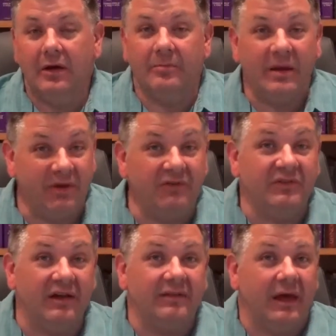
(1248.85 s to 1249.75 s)
Maybe you've
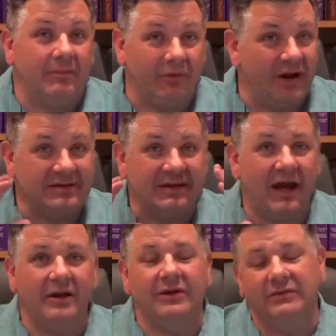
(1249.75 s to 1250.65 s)
done that. Praise
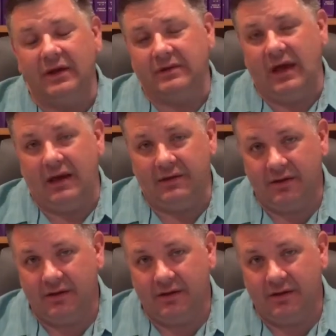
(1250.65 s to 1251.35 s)
God, you've done that.